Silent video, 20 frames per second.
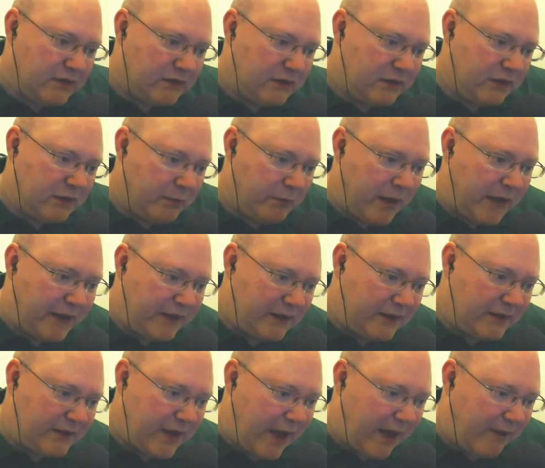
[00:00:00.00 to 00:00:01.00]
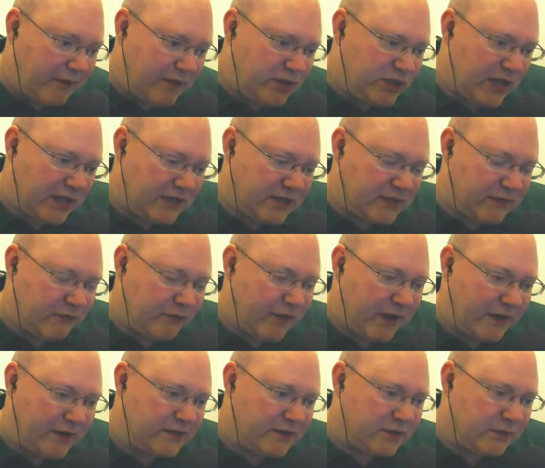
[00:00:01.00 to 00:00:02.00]
you might have a chance of
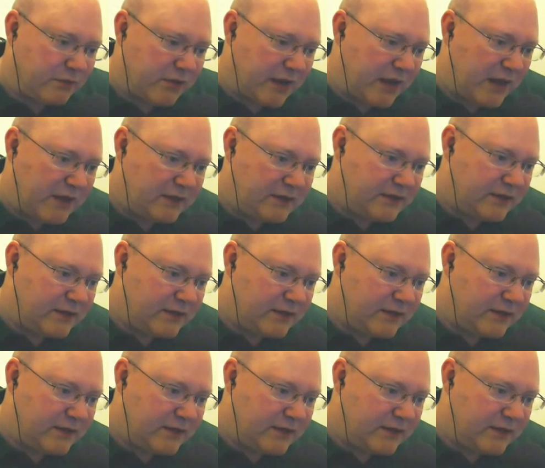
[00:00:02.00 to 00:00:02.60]
finding something else.